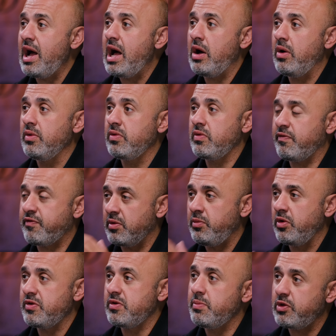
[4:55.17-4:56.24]
grounds for
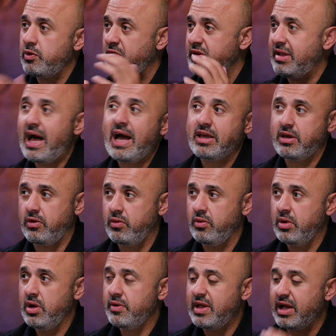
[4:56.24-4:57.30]
Muslims to attack
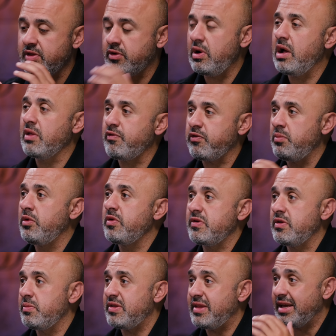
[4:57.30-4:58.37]
you, that's grounds for
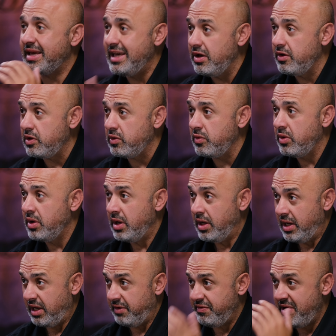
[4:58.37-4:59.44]
Muslims to kill you
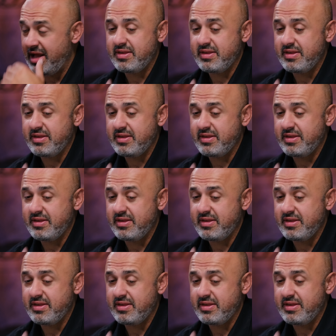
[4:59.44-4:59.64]
if